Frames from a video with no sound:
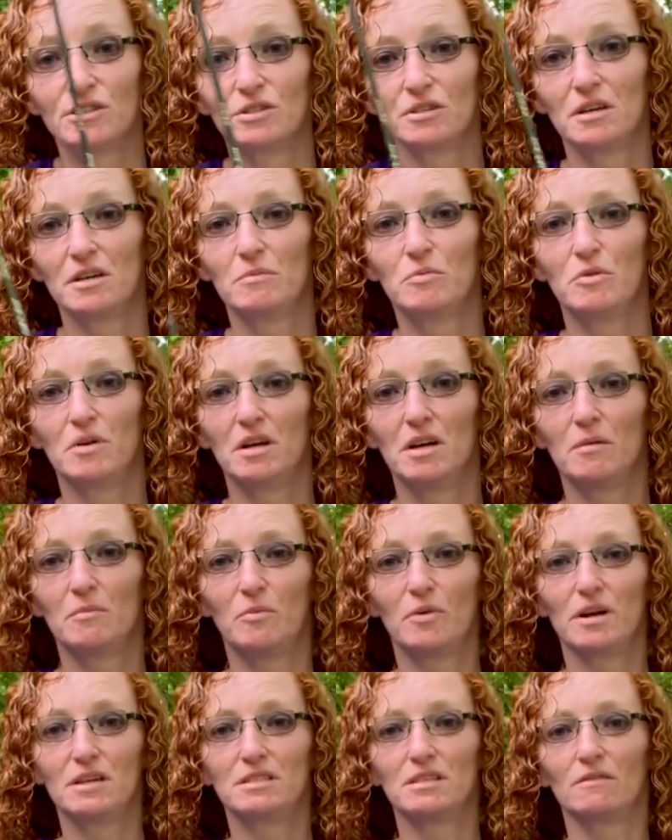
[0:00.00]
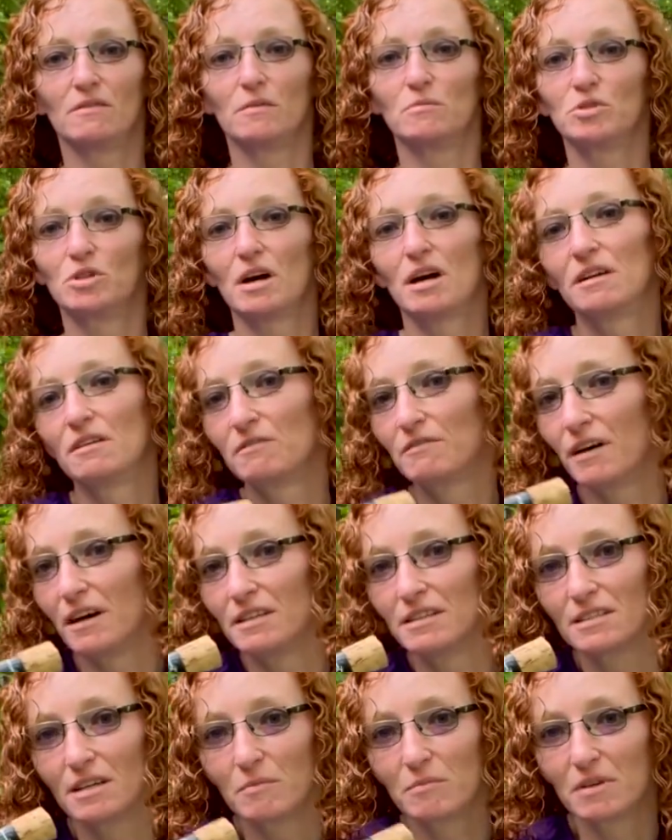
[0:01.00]
pretty impressive. I'm trying to find
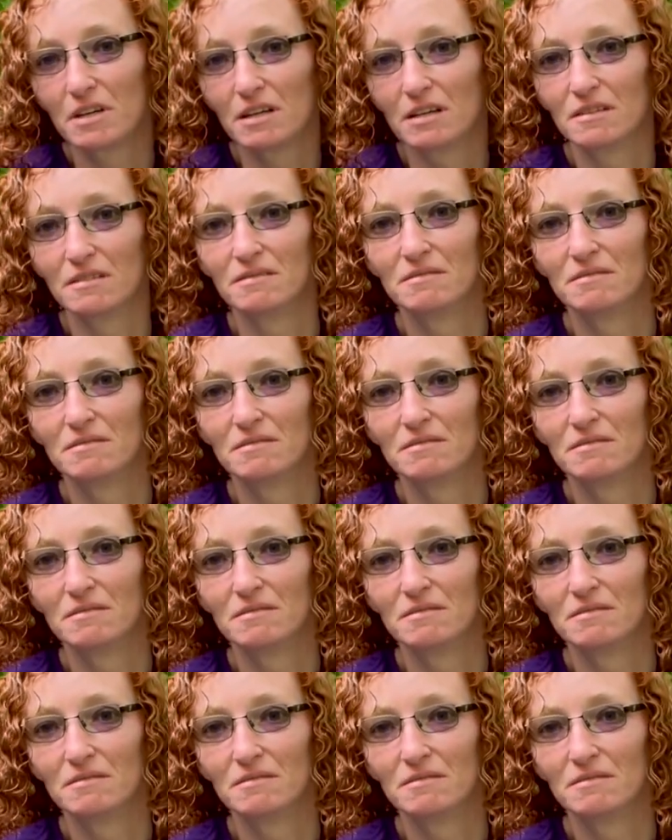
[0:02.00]
something